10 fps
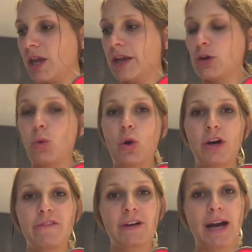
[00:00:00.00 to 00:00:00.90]
and a quarter
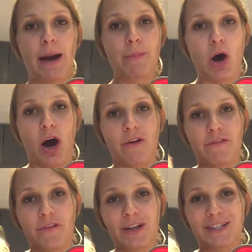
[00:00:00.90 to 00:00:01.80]
of a cup of
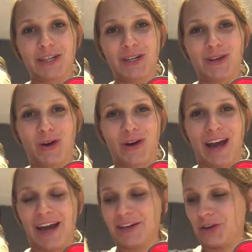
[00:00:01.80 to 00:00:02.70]
the
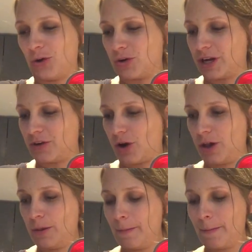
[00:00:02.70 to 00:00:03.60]
organic coconut oil.